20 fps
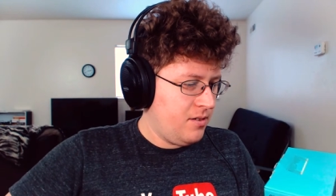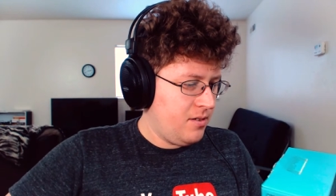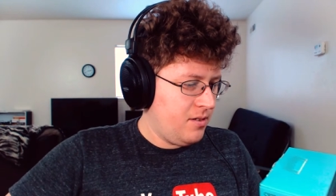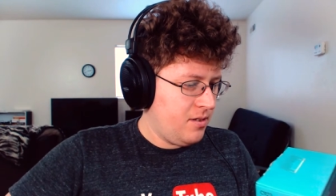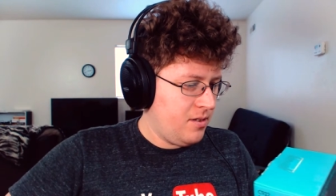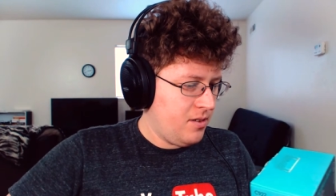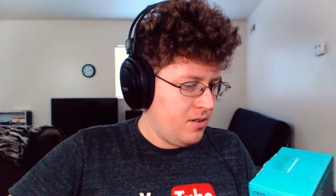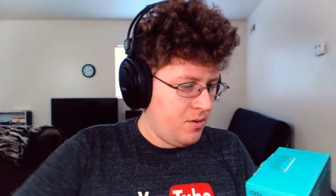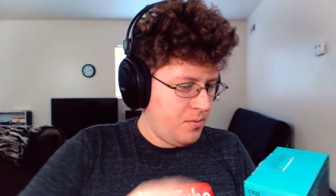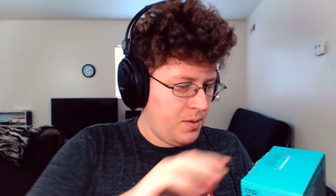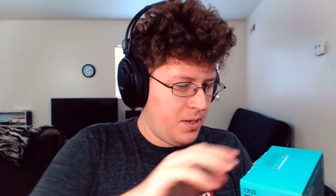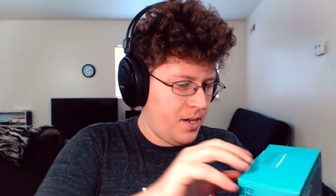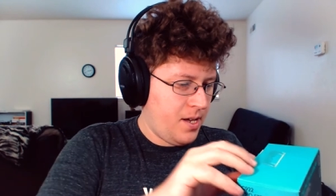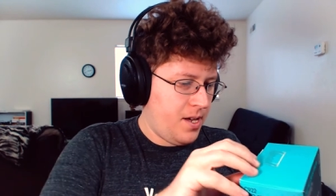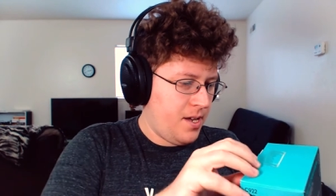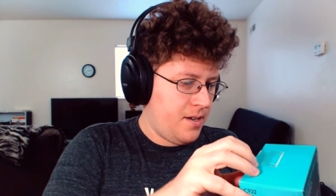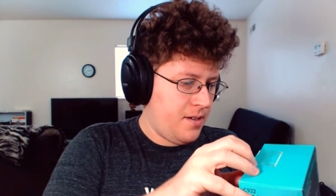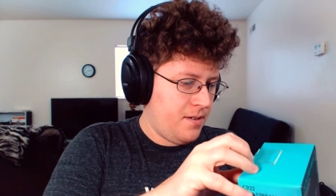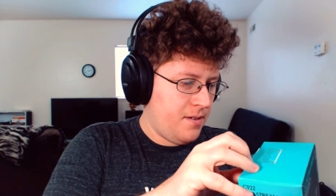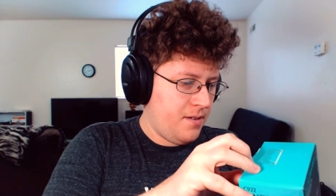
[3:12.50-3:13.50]
Hope I
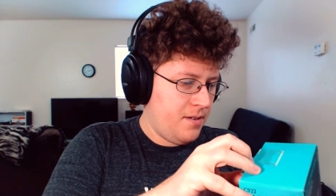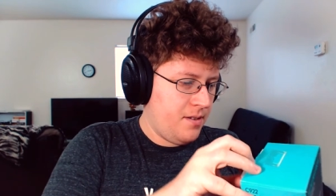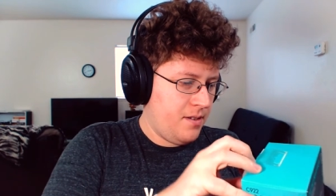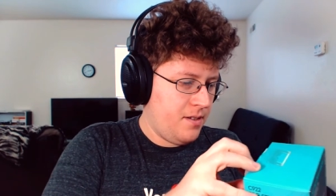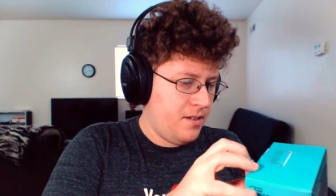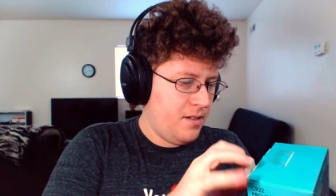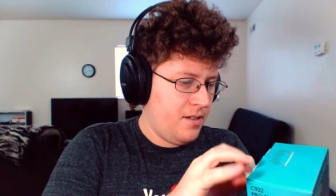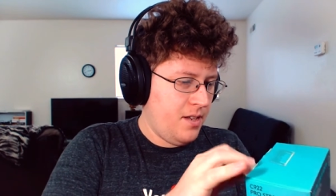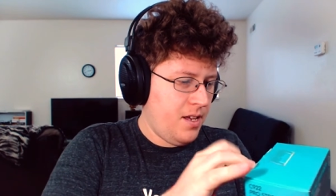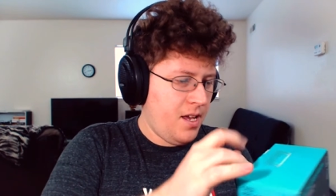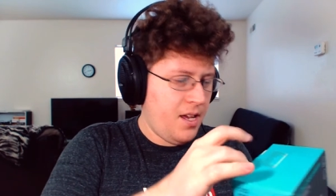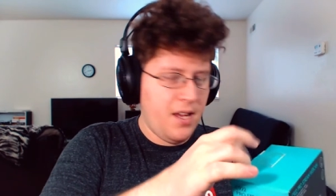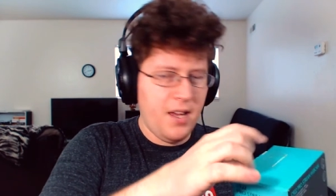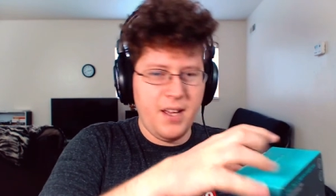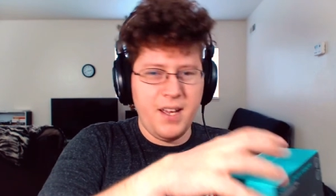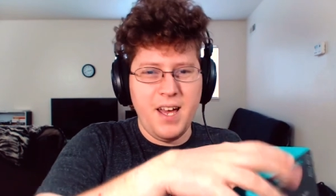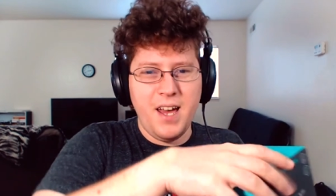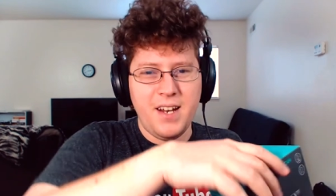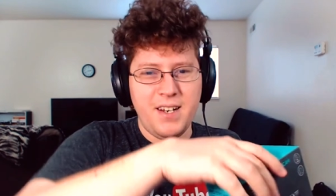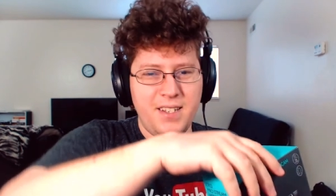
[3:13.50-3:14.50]
got it. Yeah, I
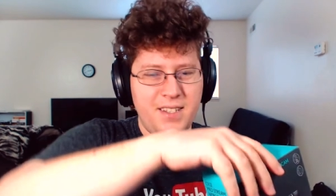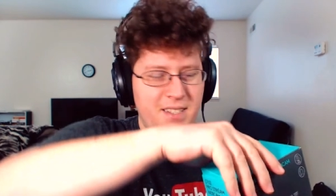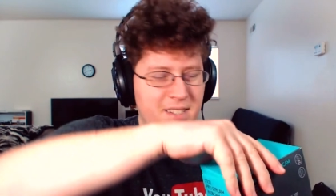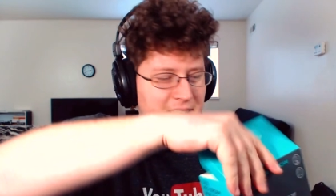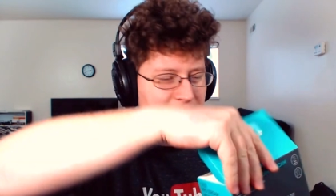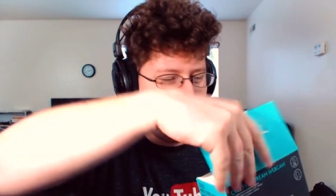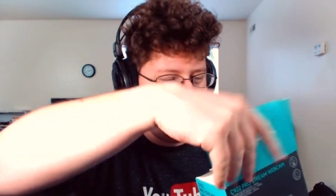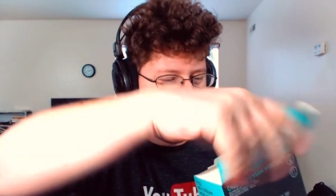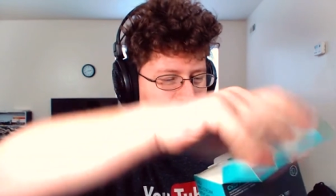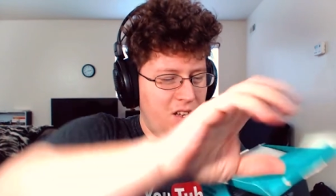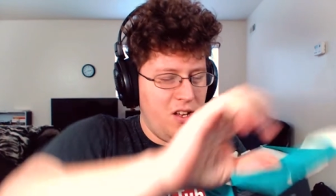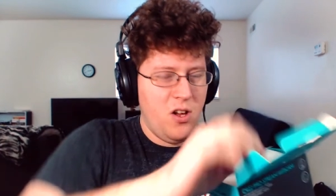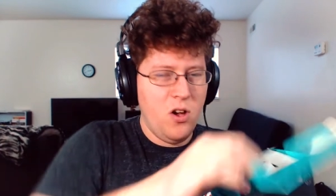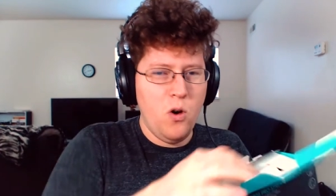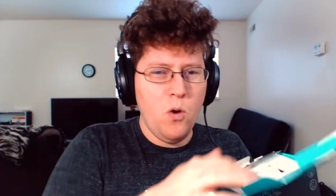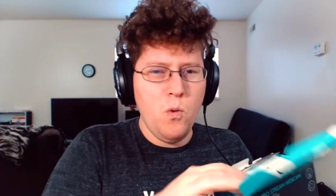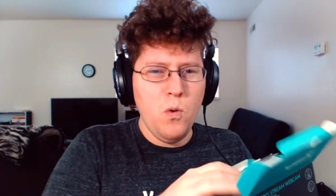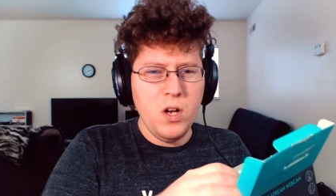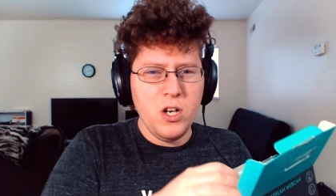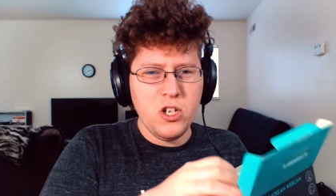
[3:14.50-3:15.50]
got it.
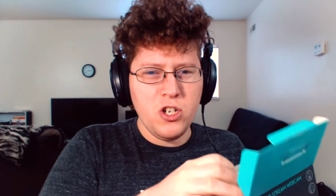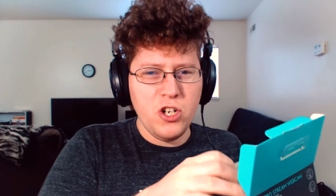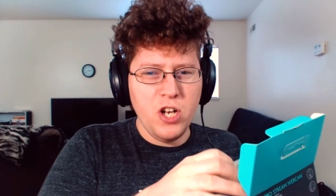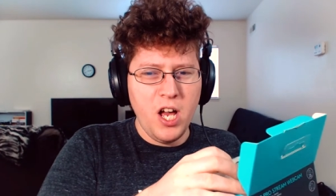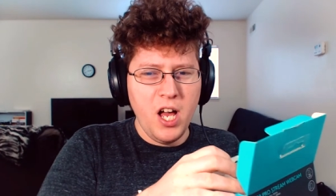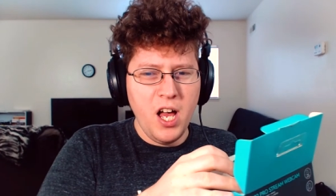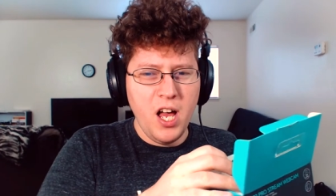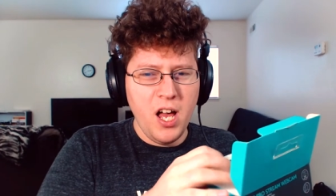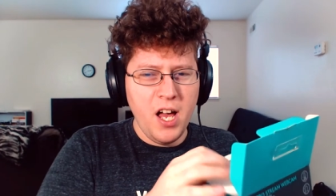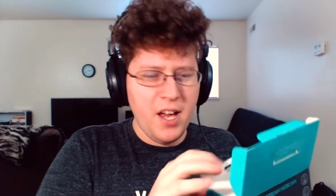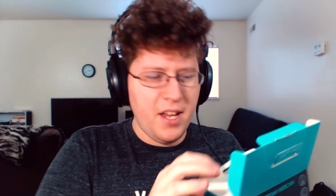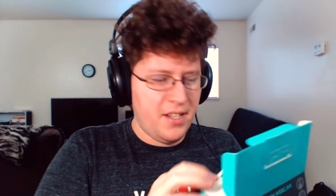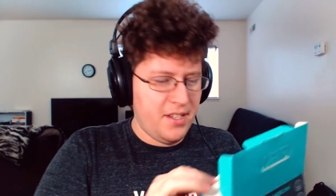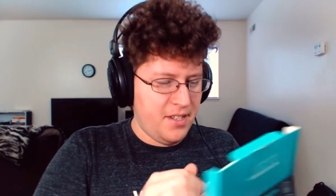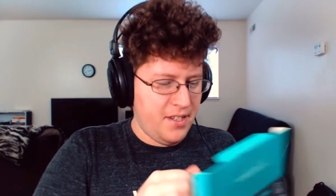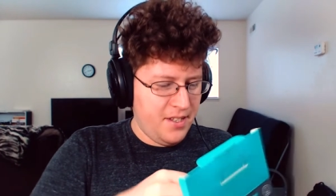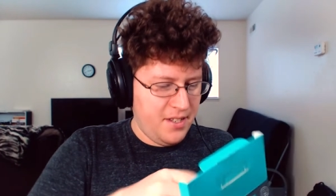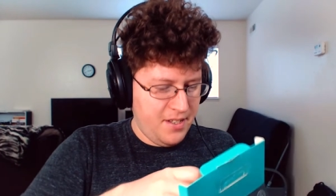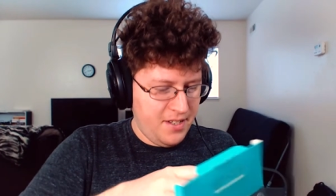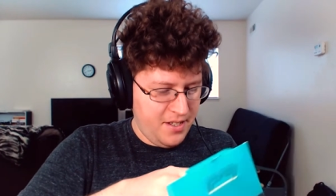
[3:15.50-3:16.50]
One
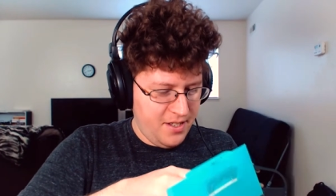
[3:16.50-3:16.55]
shot!